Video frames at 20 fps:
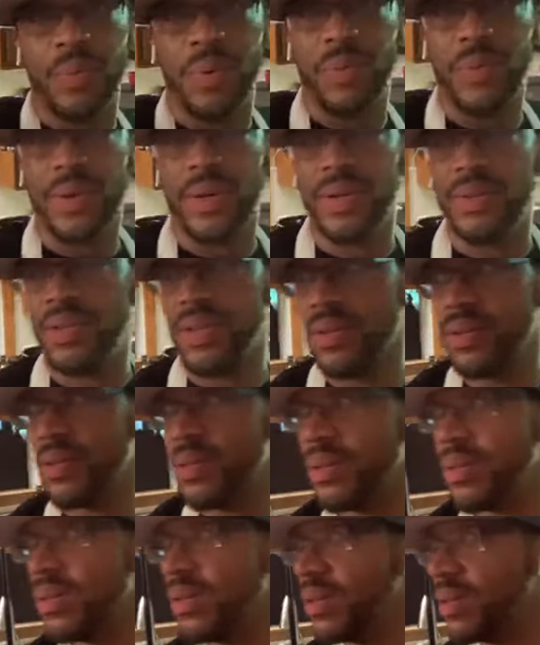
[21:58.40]
don't know what we're gonna do,
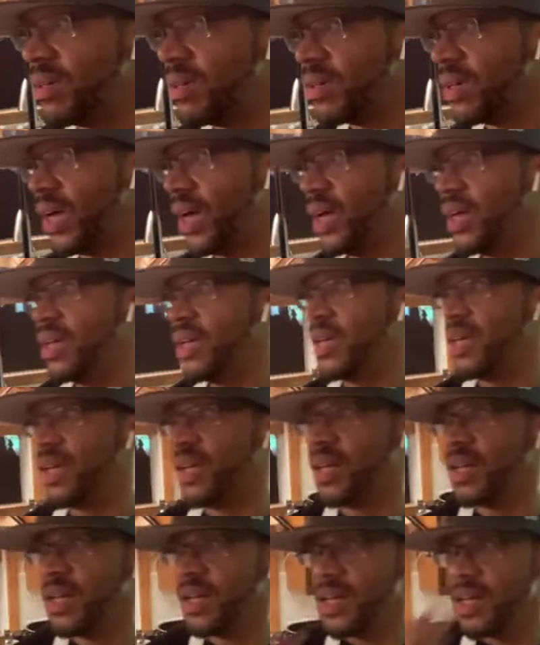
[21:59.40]
huh?
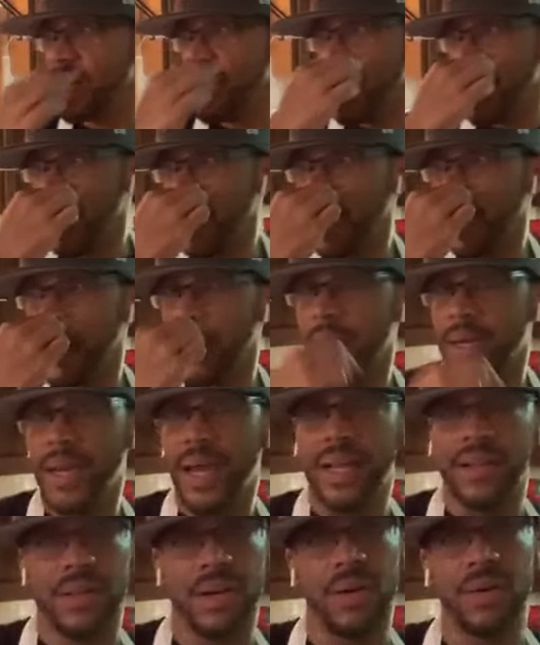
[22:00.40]

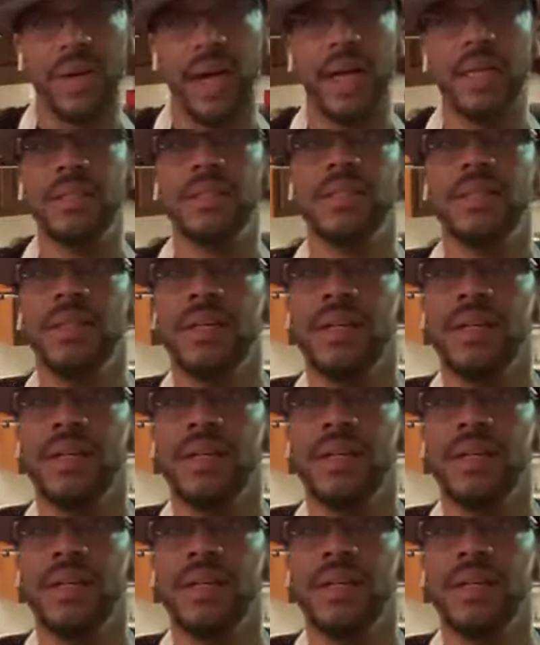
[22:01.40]
Not okay.